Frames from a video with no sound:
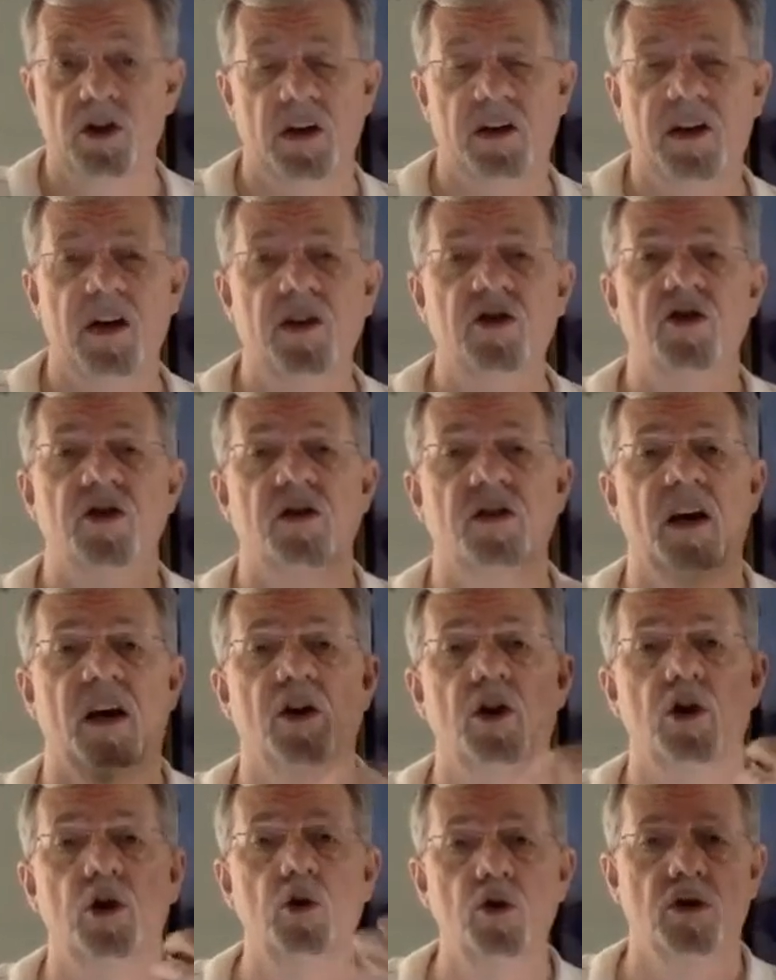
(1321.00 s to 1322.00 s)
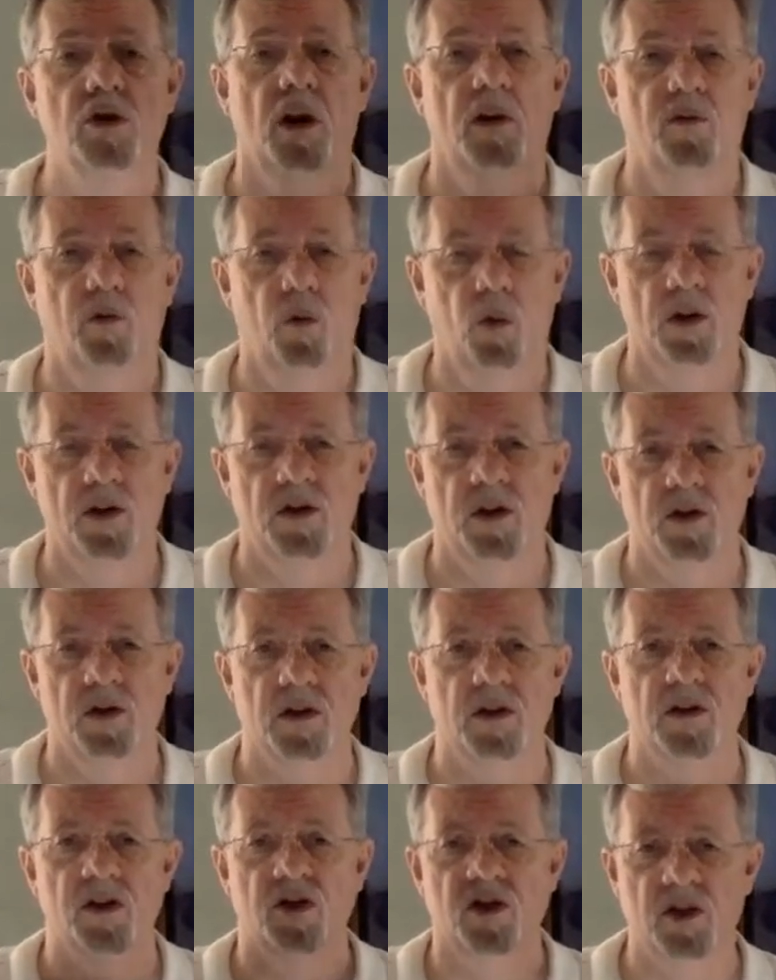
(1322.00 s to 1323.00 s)
and she teaches us how to use our
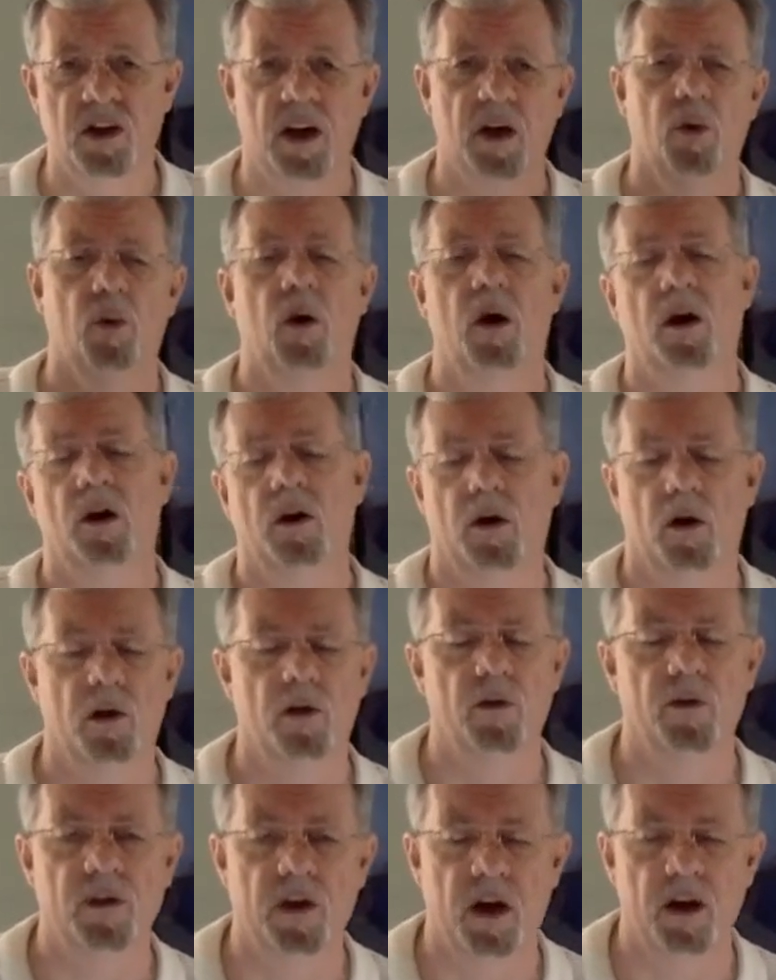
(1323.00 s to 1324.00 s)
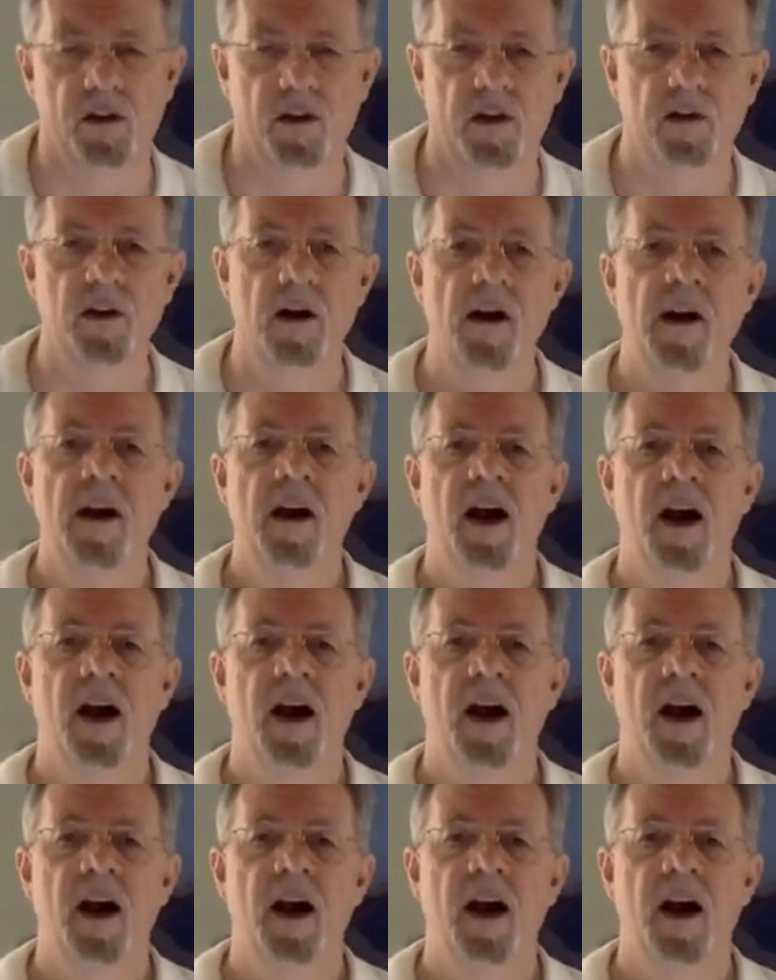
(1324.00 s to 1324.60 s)
voices and to sing well and all those kind of things.